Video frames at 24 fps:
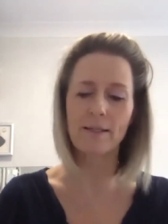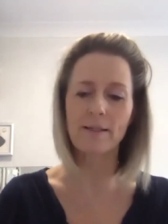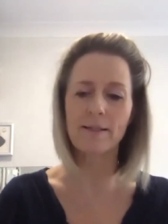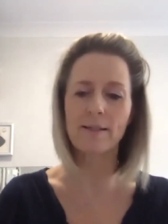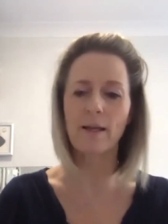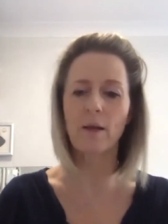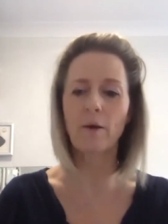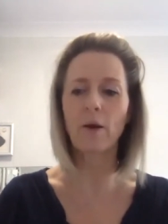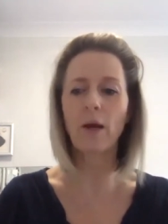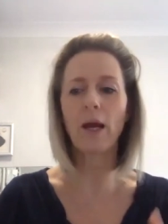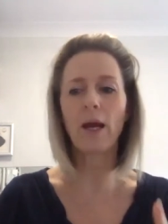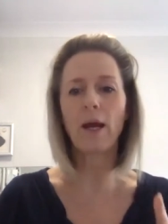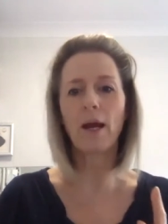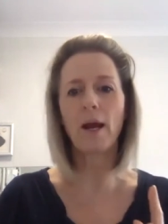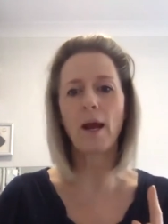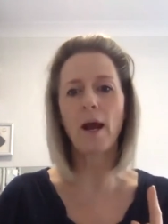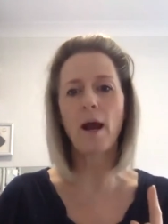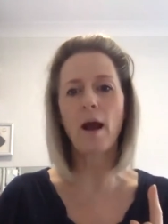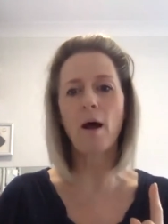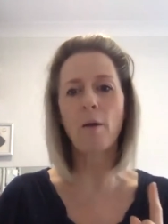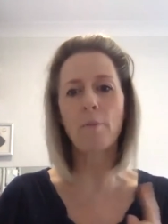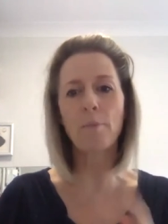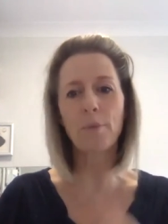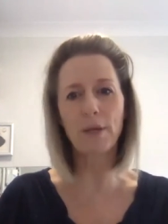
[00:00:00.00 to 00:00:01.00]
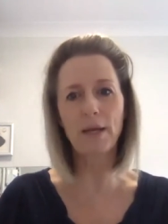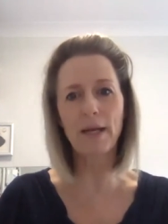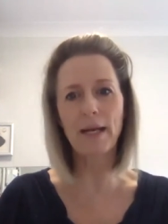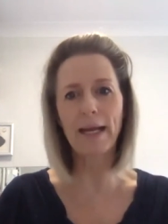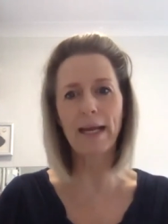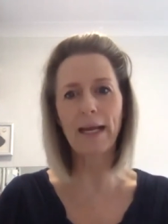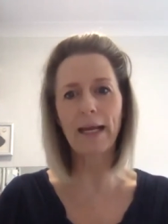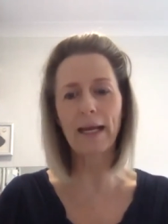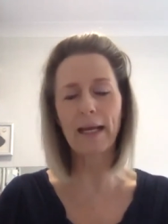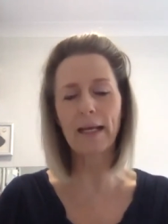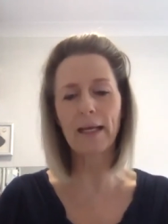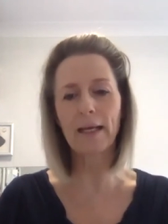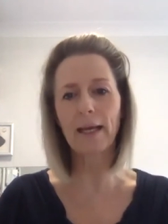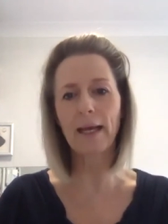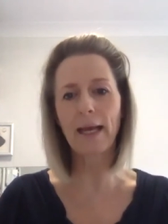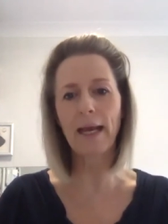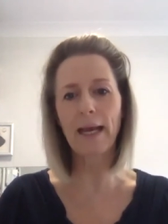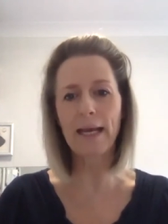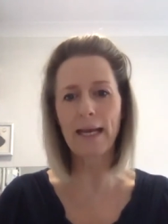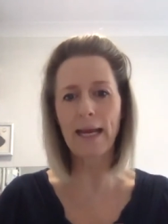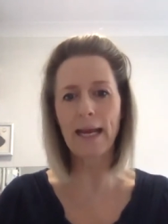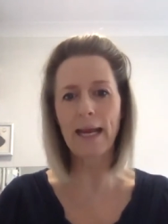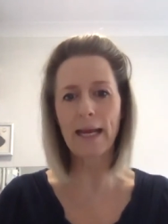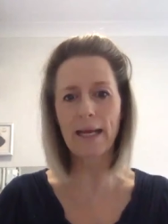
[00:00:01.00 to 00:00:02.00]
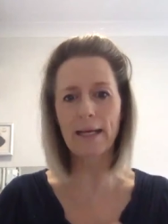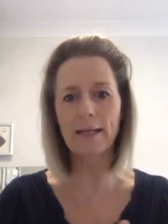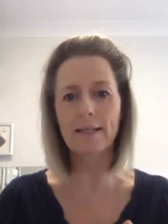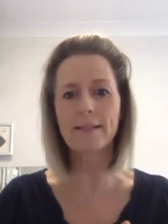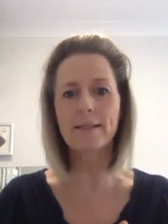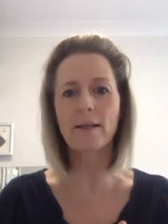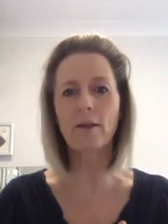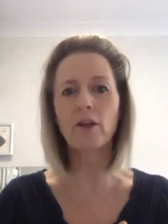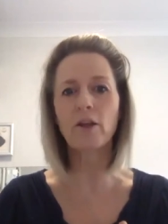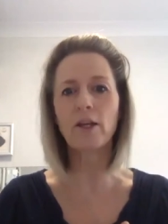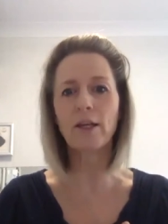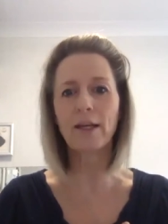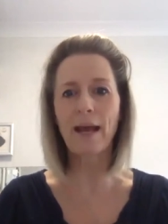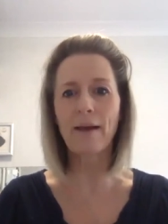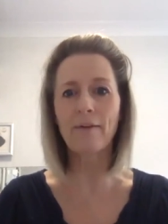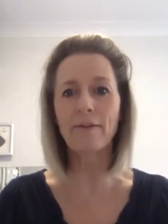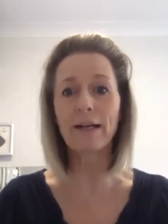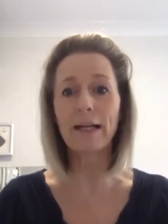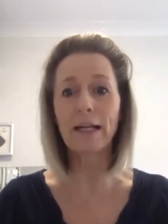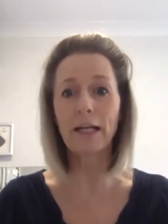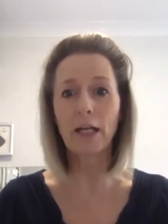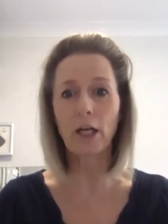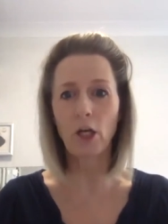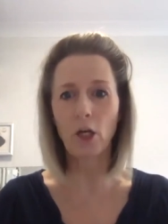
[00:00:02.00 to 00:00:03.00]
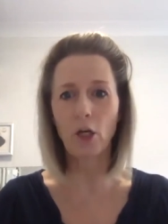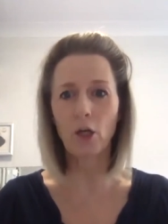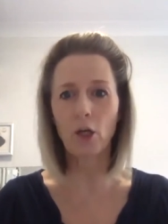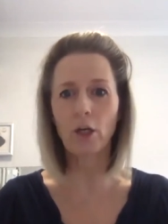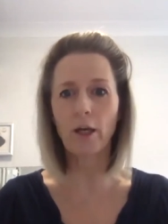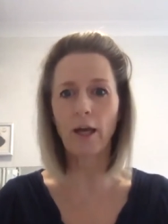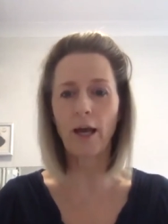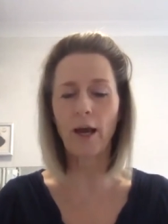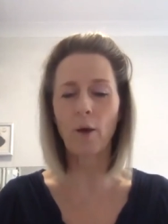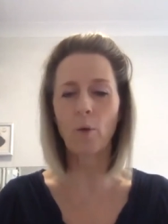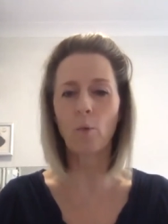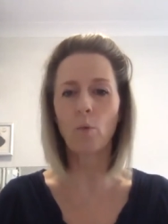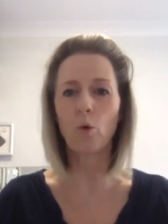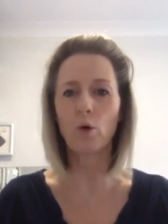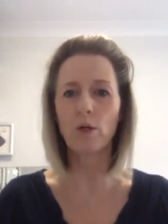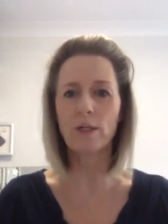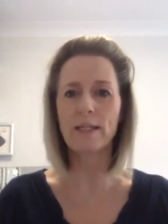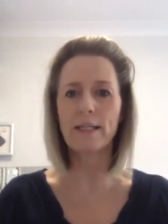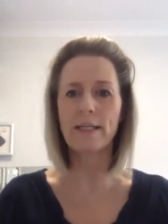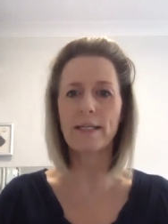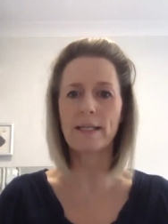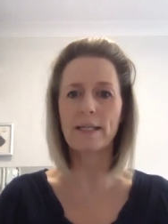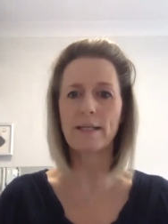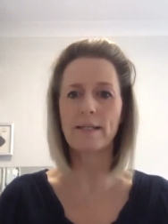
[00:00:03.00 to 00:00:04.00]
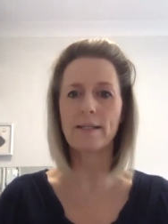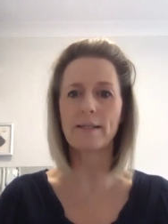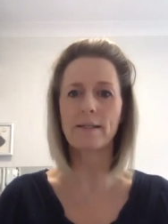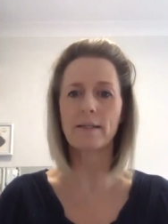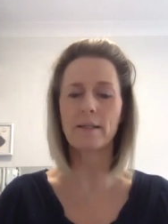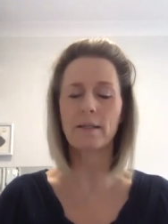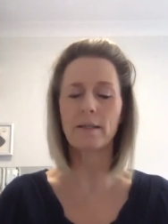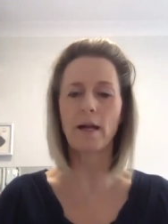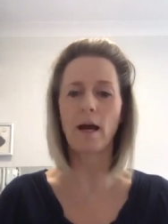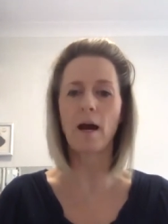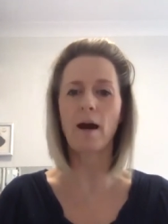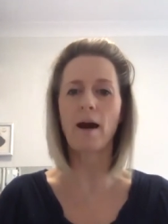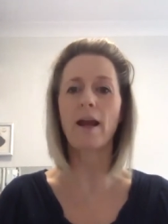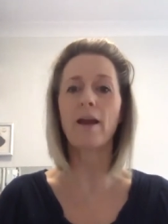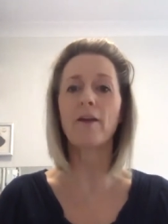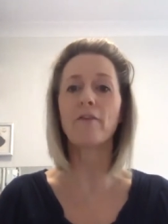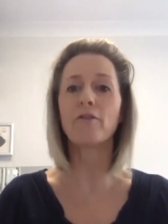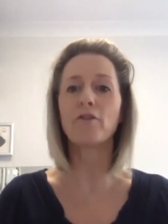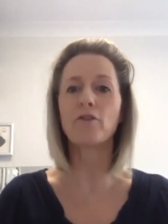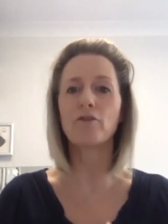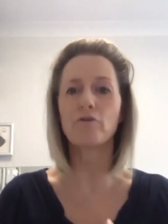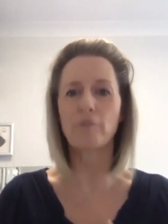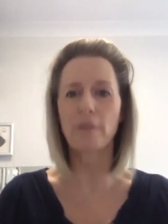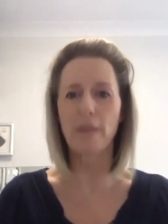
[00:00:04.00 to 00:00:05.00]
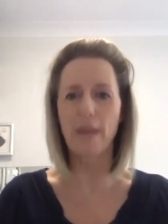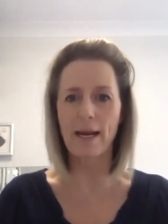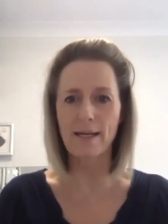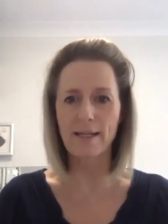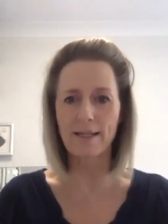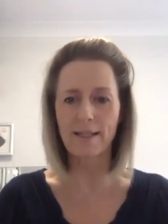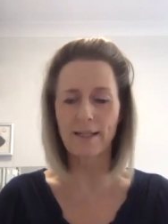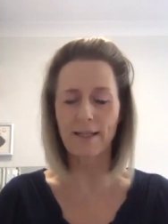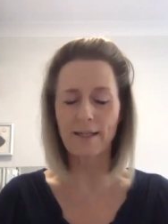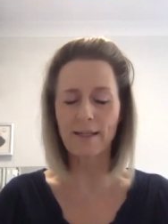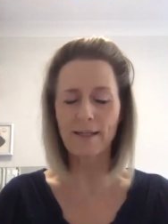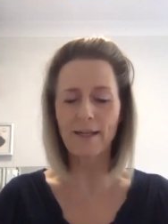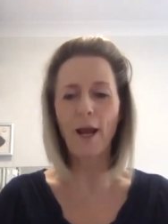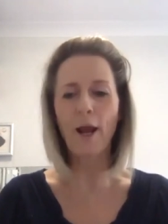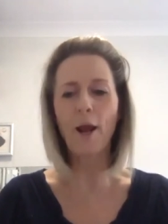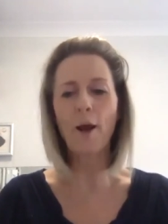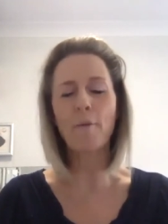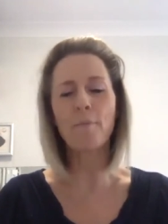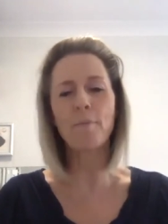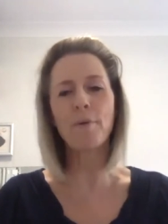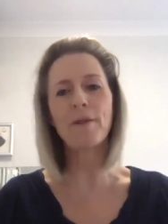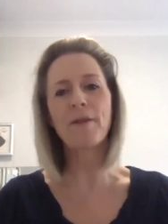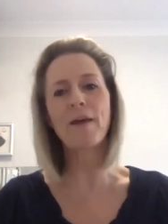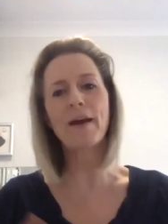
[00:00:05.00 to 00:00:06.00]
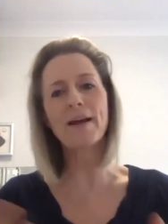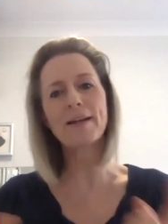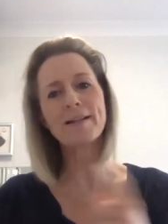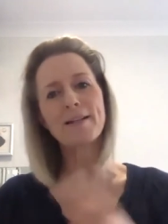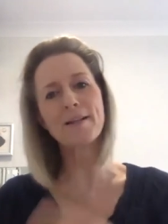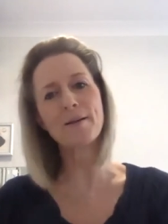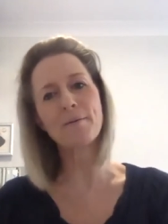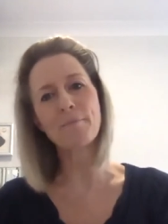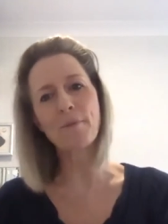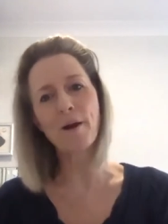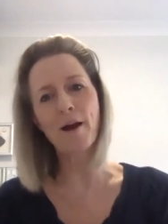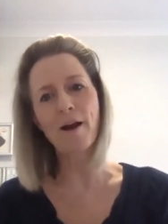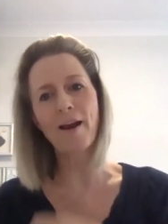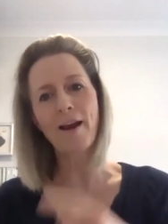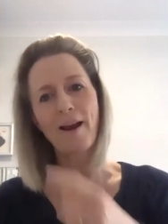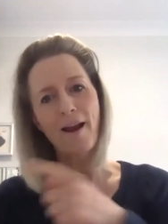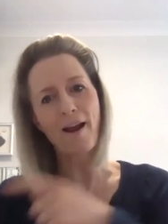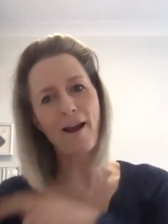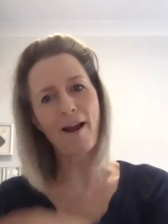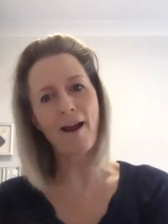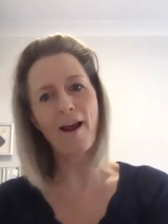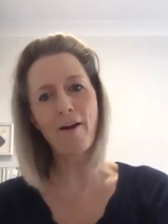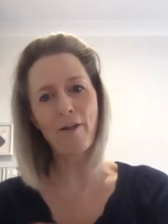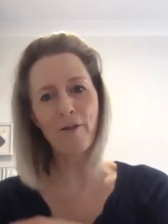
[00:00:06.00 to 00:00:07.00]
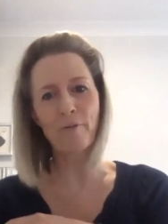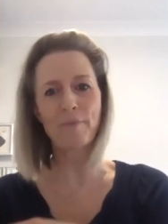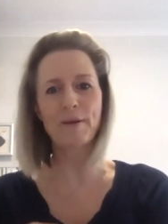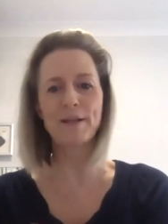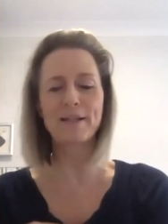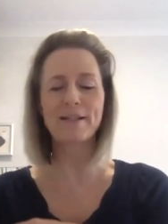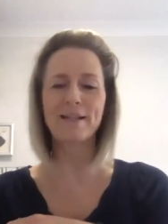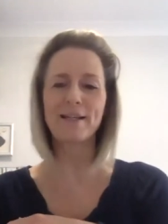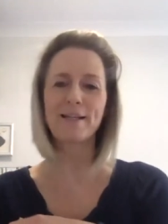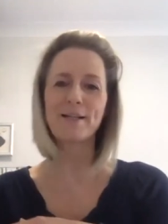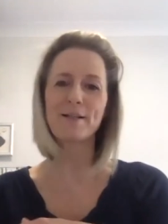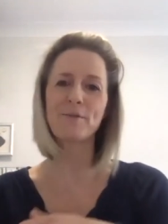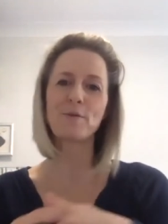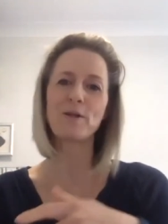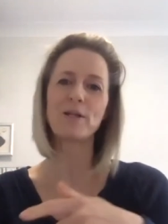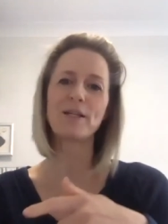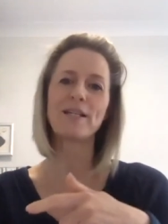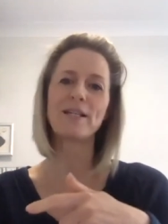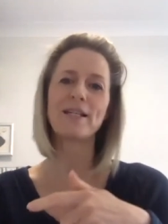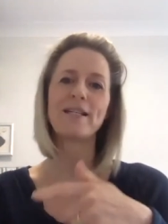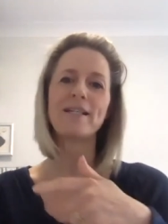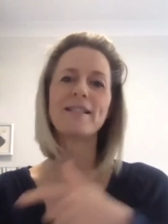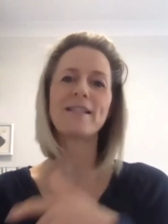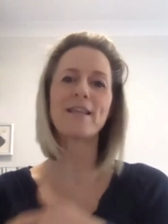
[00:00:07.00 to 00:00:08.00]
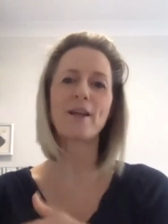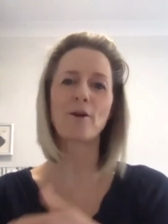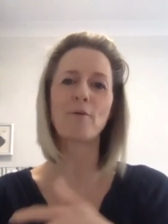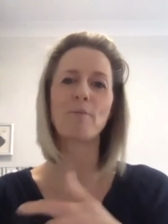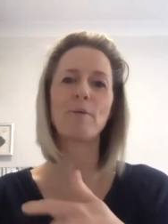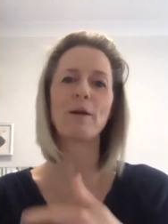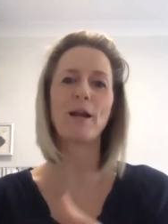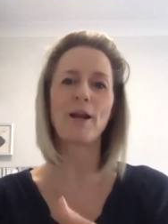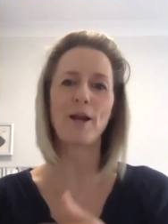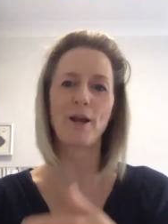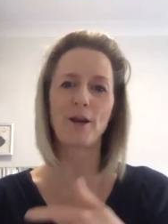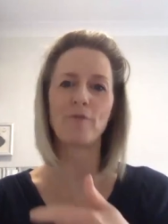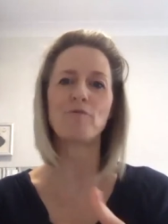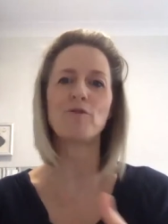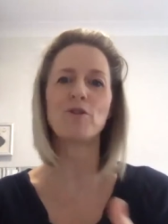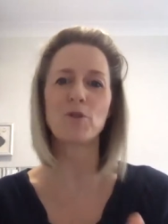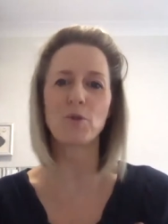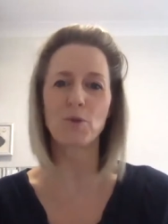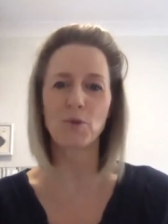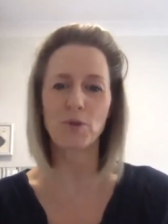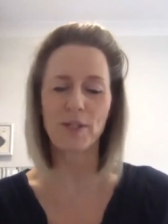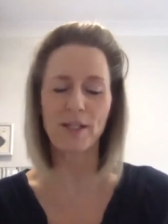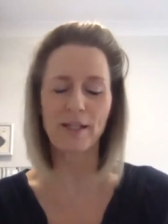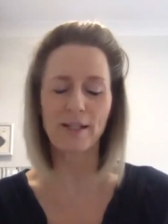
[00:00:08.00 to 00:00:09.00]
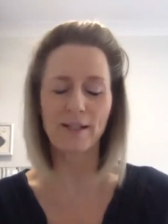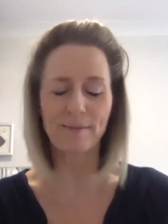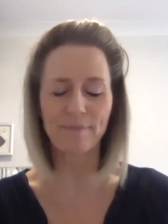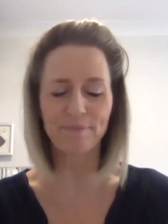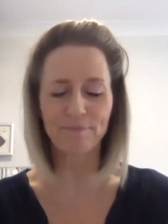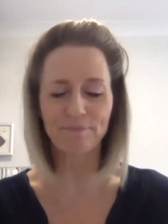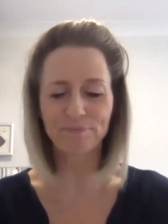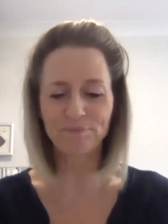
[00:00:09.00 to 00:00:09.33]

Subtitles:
So I'll put a link in here so that you can have a little look at what it is that I have created, but that's in my other business, which is Therapy Learning Resources.